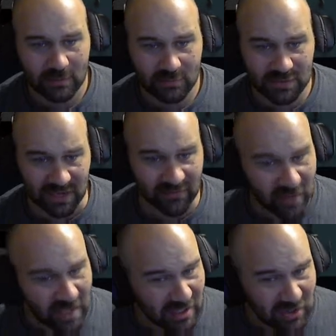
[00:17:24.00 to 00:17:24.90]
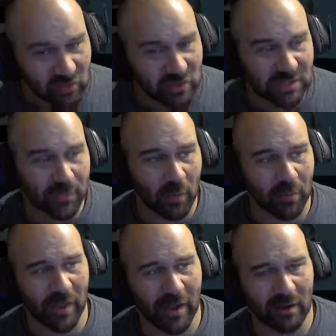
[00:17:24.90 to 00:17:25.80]
Definitely a usable
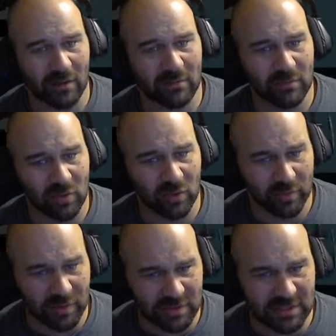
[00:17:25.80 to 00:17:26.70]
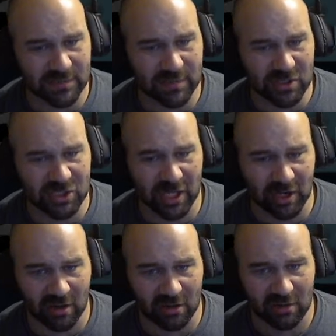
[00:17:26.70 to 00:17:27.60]
player. Could be used as a pinch
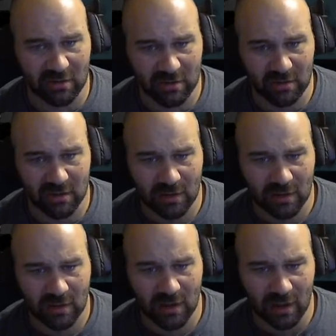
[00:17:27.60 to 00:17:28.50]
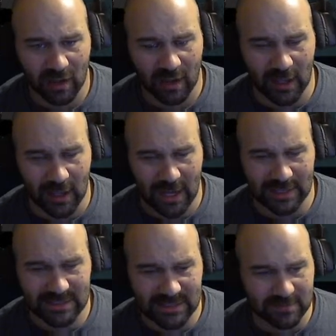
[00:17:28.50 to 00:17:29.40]
hitter.
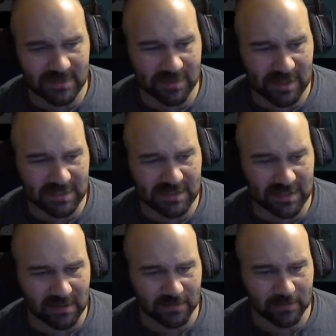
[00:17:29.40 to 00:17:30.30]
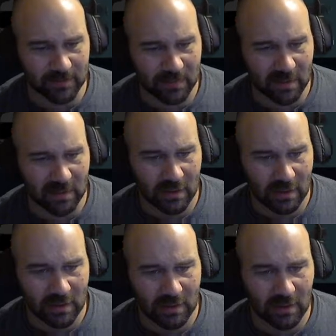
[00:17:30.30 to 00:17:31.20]
Has some speed still.
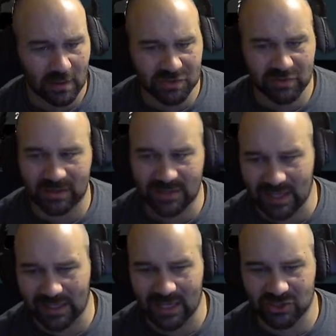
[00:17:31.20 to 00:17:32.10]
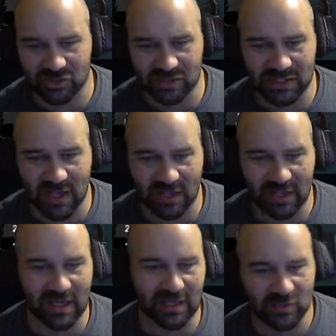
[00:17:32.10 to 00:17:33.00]
I do like that catcher, Scott
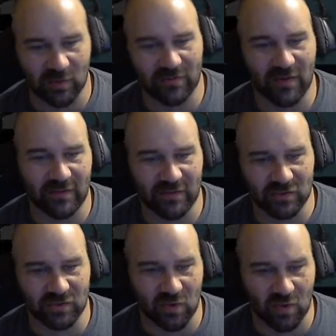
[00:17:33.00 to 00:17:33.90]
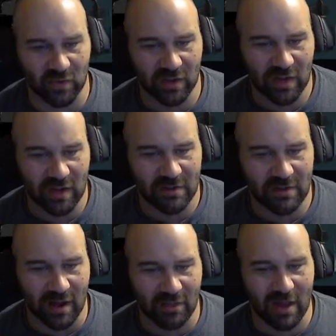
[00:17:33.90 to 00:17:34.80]
King. 25 years old.
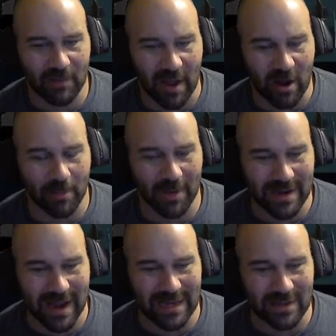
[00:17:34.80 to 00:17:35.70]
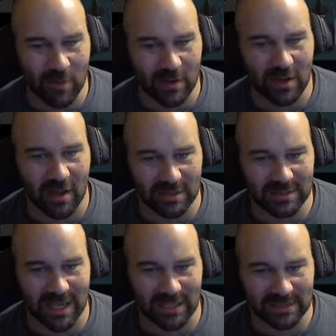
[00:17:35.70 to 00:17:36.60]
Not a lot of power, but 91
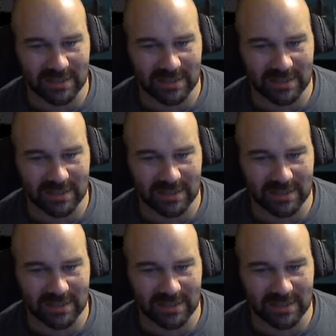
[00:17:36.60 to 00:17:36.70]
contact.